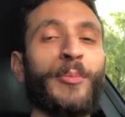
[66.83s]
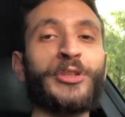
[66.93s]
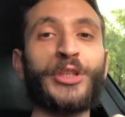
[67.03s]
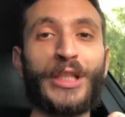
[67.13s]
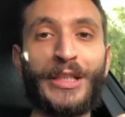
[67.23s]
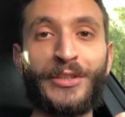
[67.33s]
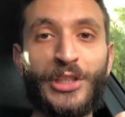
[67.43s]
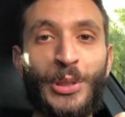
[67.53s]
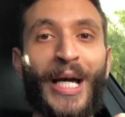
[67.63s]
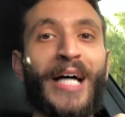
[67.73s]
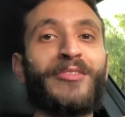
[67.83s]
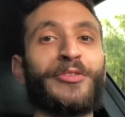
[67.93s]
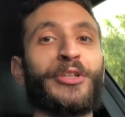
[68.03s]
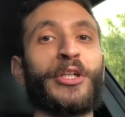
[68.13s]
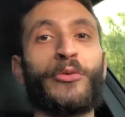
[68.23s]
much clearance you have if
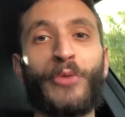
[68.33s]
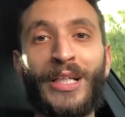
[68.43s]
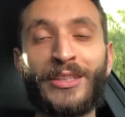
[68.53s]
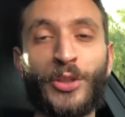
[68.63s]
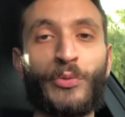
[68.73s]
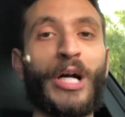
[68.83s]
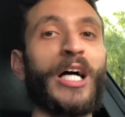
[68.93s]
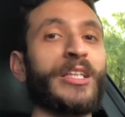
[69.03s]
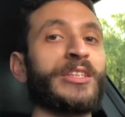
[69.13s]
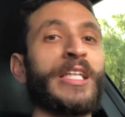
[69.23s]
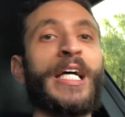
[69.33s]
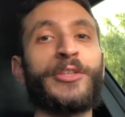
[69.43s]
you're going to run into rocks,